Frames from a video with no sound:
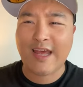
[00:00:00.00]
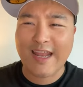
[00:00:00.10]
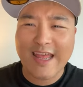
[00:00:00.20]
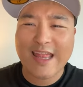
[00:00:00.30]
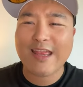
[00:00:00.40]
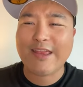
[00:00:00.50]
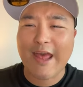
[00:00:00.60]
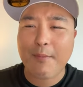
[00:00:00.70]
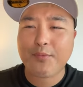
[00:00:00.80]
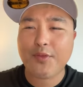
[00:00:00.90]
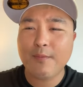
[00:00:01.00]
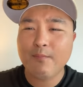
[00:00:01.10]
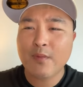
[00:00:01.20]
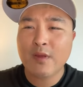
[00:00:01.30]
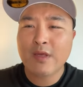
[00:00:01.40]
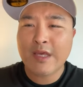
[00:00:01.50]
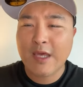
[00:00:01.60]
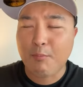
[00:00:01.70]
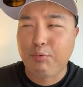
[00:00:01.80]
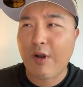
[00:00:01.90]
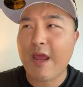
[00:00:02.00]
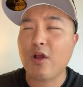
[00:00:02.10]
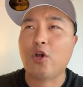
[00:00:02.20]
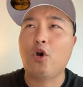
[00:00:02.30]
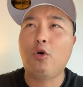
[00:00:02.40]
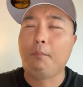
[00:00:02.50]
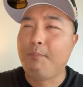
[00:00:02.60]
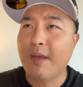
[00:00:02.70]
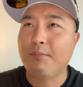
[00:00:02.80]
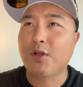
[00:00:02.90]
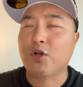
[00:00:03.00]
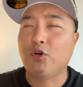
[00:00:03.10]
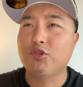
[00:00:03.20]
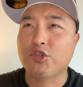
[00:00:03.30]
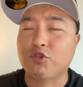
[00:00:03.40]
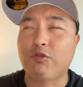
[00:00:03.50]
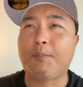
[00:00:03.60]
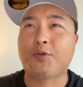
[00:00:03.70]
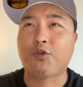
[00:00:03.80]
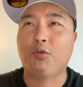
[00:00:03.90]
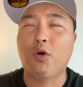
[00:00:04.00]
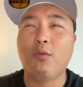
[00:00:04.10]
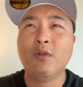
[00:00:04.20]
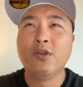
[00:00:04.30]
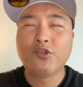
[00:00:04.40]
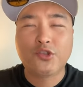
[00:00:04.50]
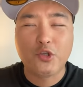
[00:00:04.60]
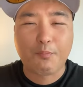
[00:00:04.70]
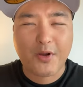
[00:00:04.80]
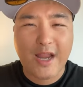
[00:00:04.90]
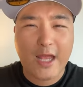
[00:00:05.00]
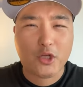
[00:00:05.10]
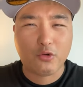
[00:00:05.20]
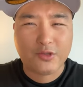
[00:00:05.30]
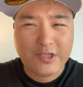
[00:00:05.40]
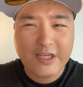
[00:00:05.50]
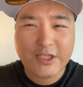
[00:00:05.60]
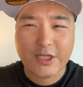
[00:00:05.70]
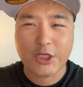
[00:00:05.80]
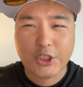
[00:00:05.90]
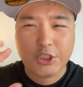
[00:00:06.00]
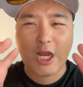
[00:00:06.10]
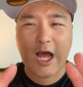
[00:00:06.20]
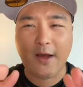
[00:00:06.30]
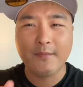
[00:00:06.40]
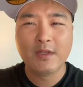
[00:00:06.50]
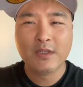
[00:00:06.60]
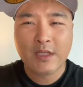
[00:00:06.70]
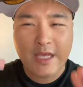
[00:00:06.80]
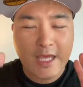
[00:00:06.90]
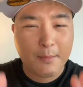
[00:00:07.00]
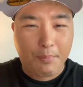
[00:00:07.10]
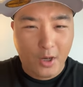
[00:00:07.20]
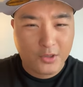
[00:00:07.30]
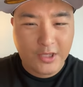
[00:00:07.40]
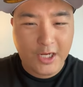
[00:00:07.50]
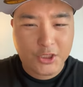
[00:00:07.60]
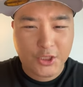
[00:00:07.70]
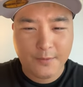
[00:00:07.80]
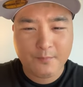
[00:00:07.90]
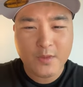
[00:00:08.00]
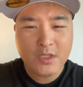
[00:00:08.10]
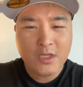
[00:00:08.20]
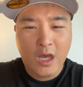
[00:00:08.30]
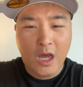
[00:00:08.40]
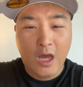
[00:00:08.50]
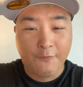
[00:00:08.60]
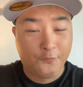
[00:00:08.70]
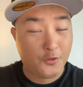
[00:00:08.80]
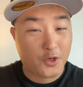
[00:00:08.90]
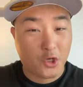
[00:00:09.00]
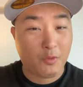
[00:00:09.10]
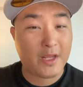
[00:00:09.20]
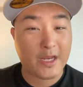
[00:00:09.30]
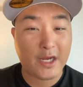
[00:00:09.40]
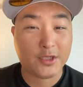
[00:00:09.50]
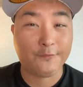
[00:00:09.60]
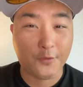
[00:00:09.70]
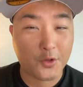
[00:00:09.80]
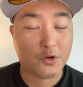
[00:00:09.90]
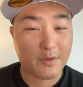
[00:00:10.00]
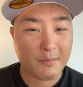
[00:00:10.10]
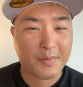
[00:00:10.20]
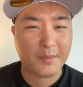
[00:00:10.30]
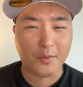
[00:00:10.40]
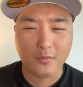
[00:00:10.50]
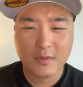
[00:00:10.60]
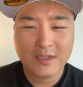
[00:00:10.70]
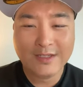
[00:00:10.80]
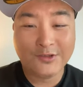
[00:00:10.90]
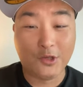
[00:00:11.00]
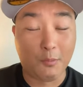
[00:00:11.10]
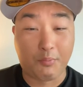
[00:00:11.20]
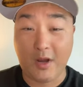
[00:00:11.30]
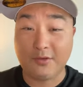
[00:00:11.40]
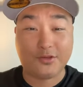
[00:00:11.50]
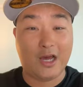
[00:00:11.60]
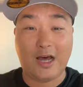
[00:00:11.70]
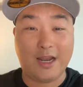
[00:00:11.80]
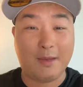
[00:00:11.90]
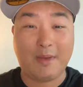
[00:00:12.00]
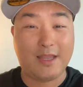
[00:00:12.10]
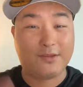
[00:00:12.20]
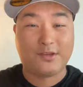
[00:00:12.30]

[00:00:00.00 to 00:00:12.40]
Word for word: that in-depth Hebraical, biblical, scriptural, supernatural teaching shot, impartation uh, for the Korean nation, for the Korean people. So praise God. Amen.